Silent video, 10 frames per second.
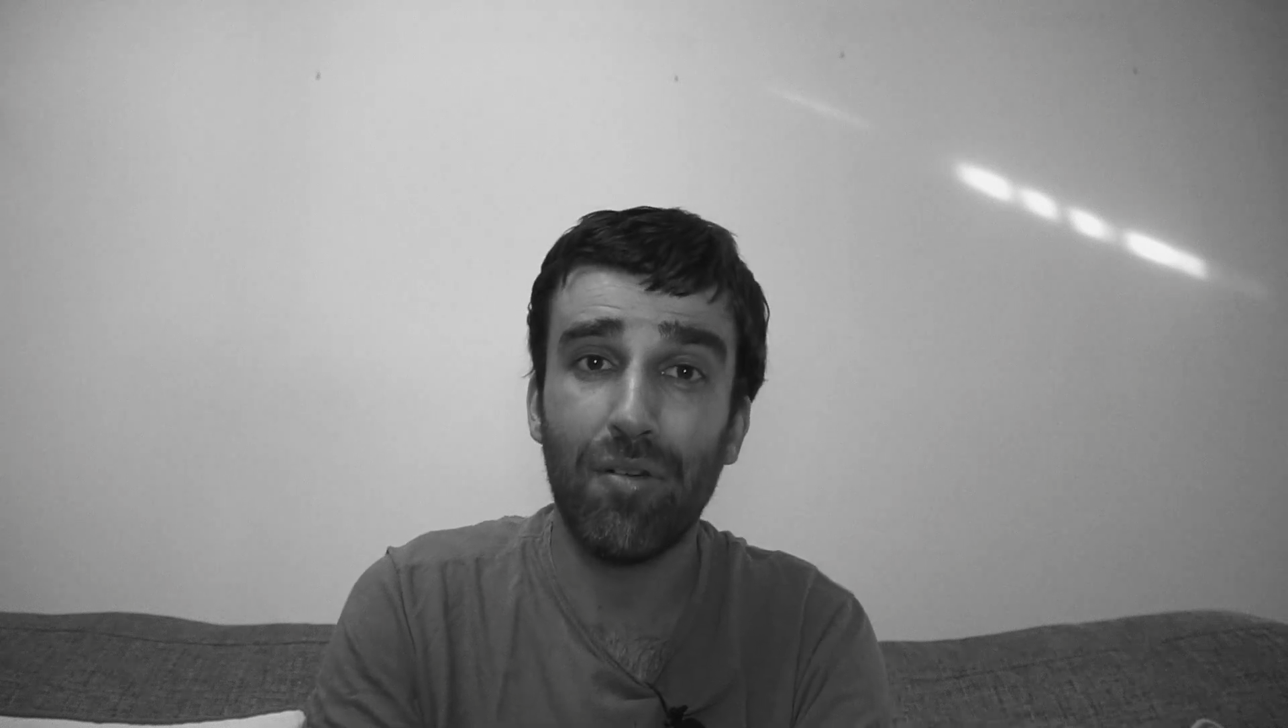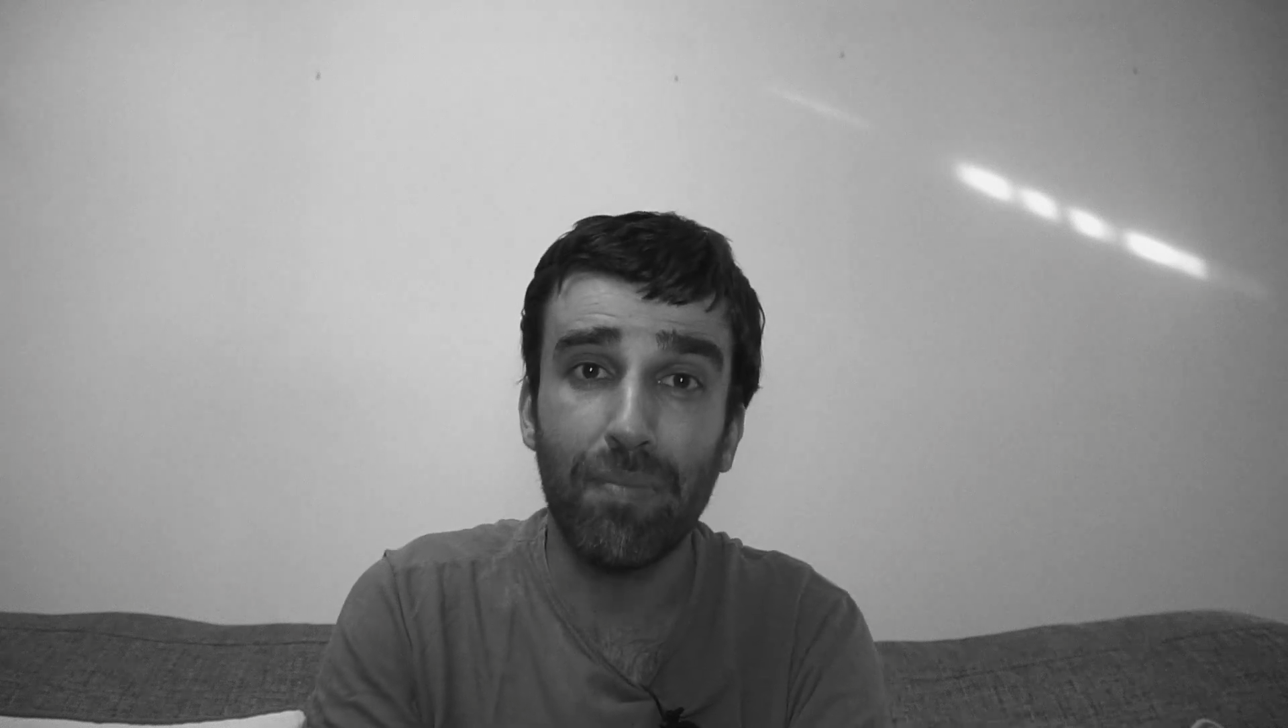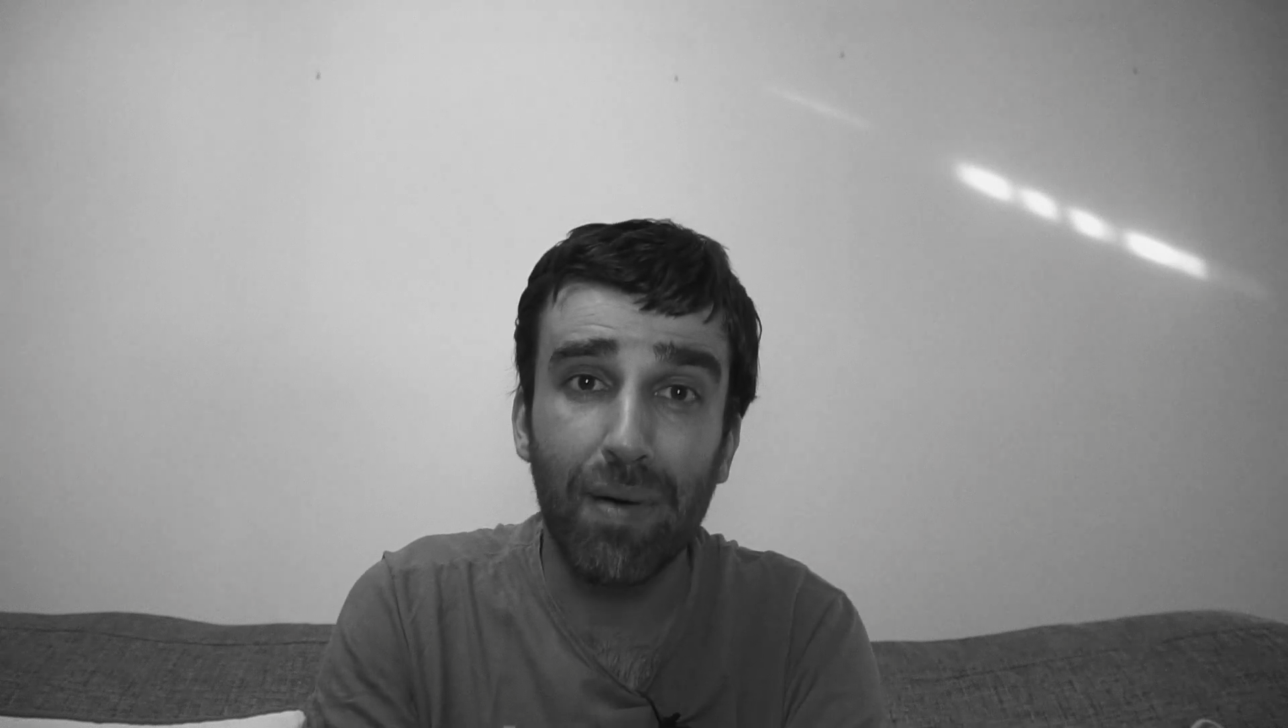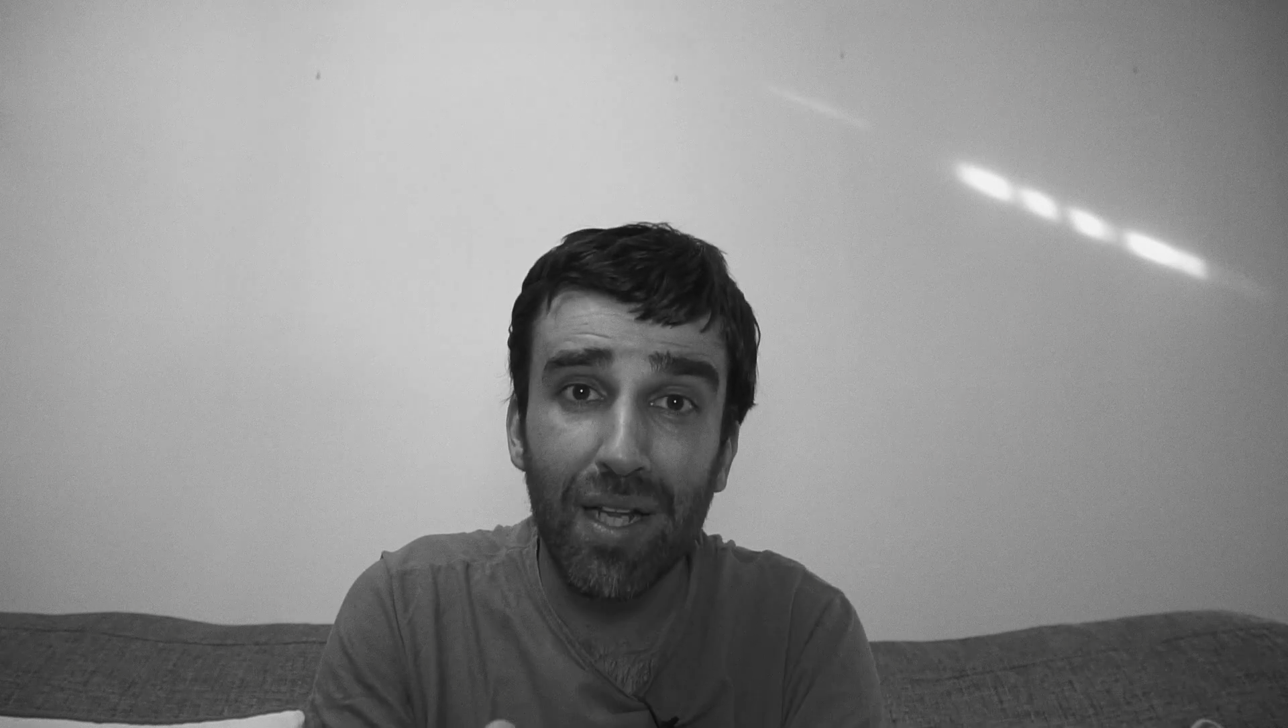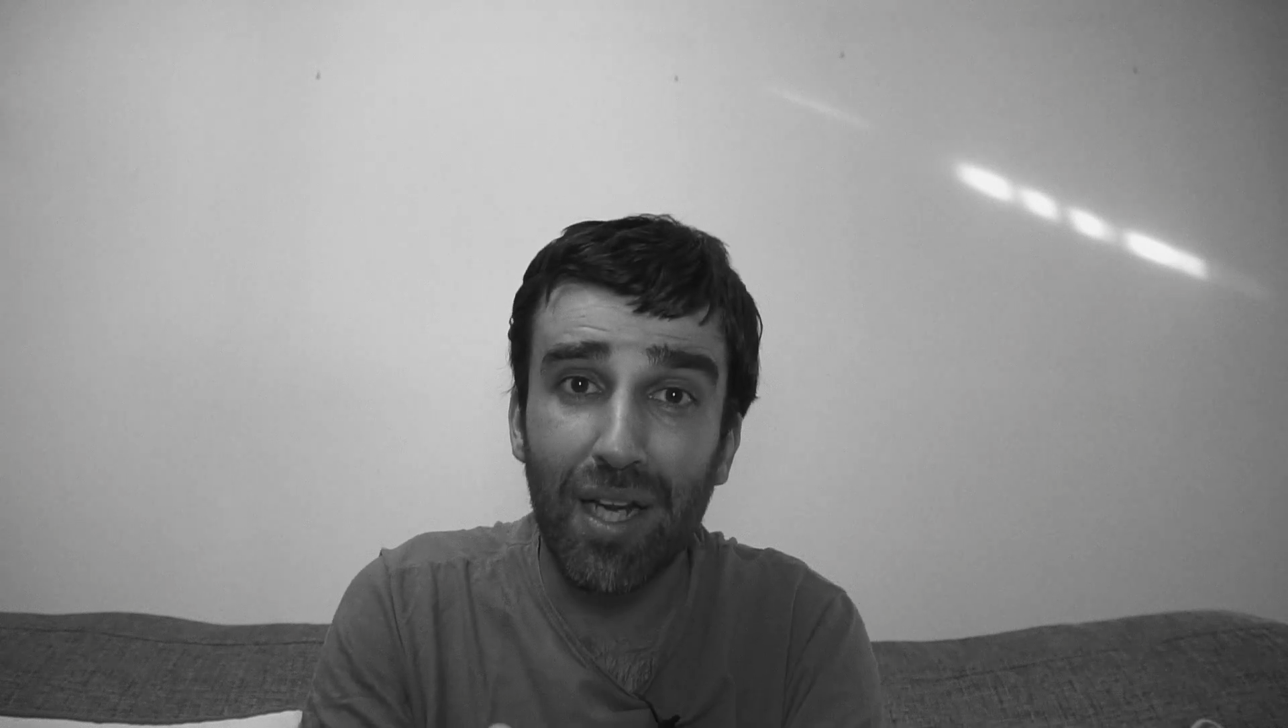
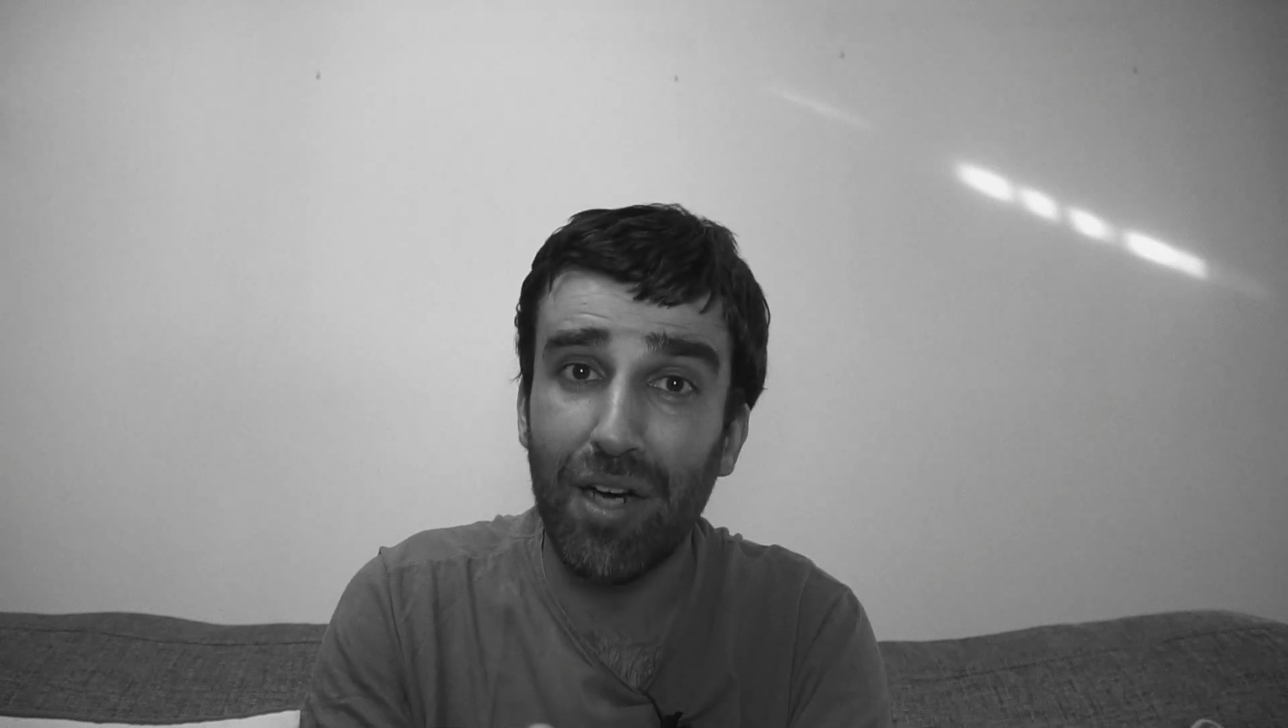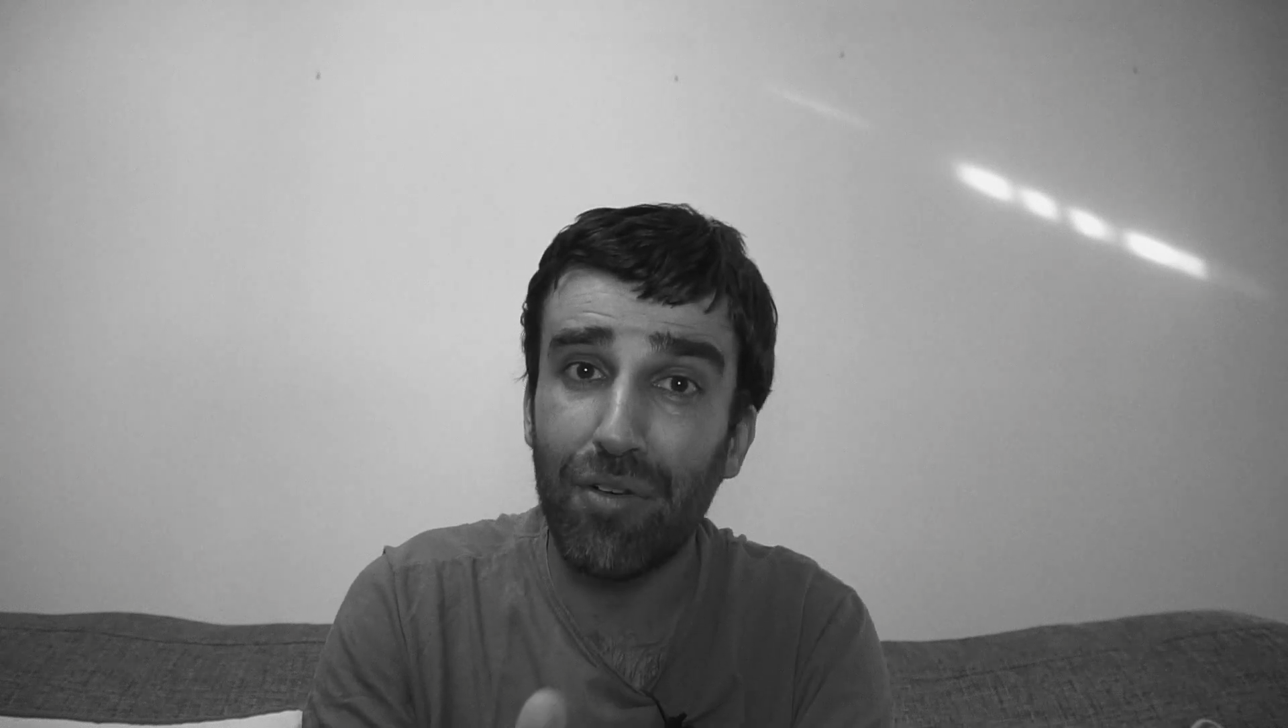completely